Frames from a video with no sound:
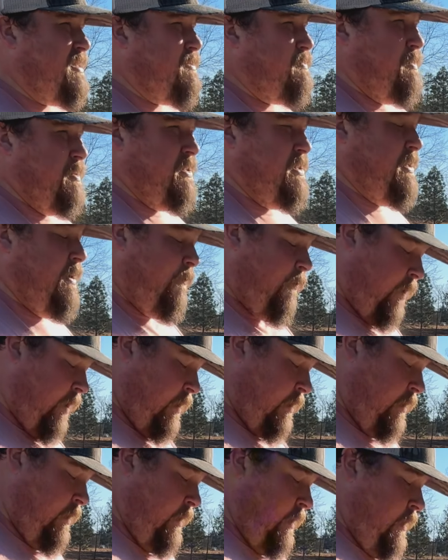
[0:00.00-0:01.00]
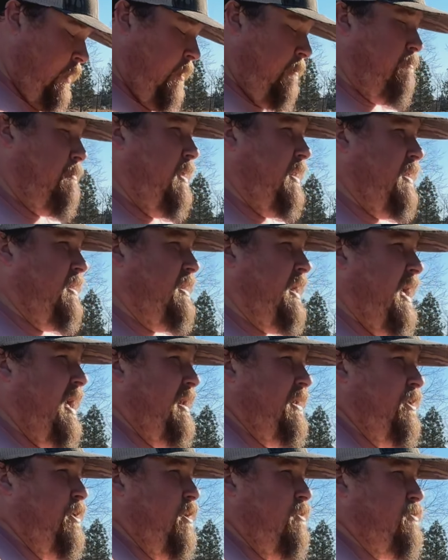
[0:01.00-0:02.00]
specific, meaning
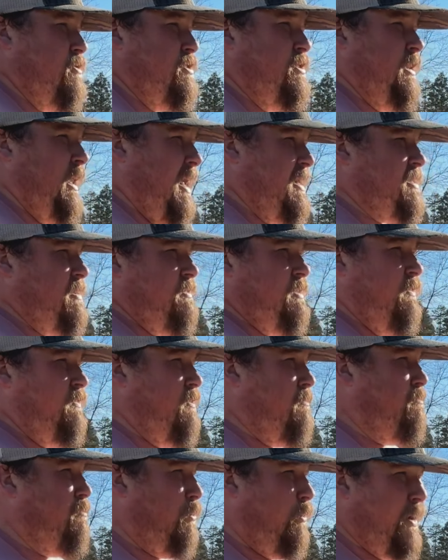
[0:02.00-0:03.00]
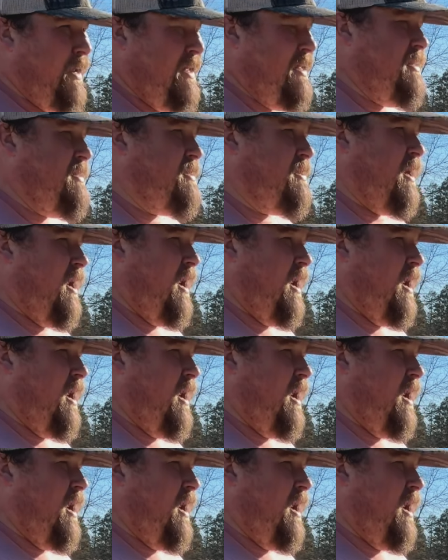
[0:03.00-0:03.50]
that, you know, there's lots of different breeds